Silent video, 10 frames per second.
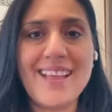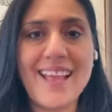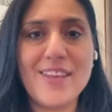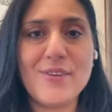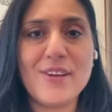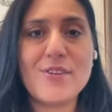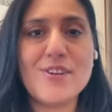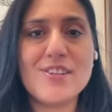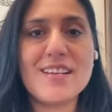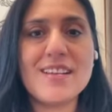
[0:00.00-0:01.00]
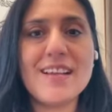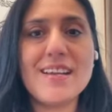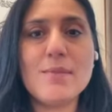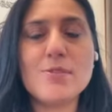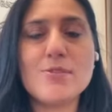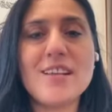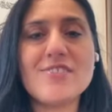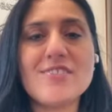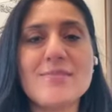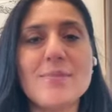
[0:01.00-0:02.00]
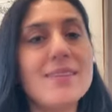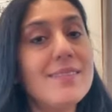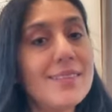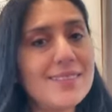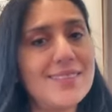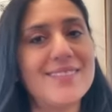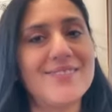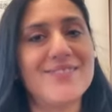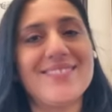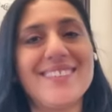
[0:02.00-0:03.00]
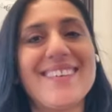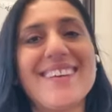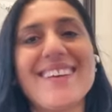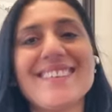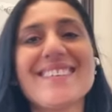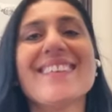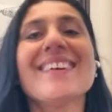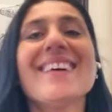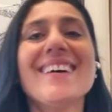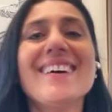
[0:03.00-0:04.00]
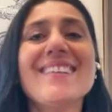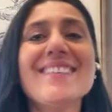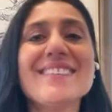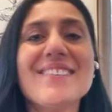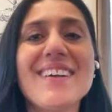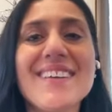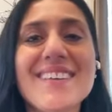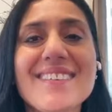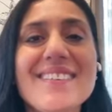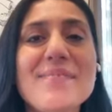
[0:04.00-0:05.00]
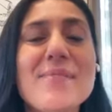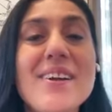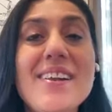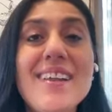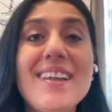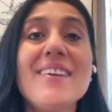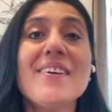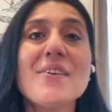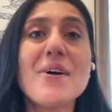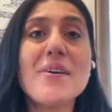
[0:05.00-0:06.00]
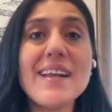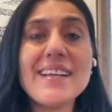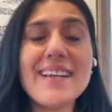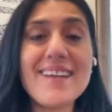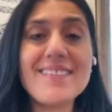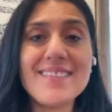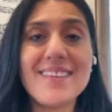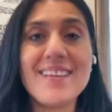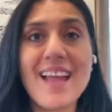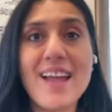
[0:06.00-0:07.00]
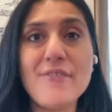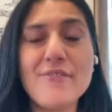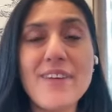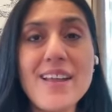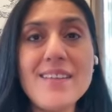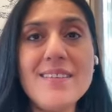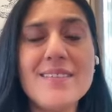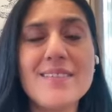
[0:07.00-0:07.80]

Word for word: Thank you, acknowledge that. Unable to digest me. Awesome. Great. Hello, Shivangi. Good morning. All right, guys. Have fun.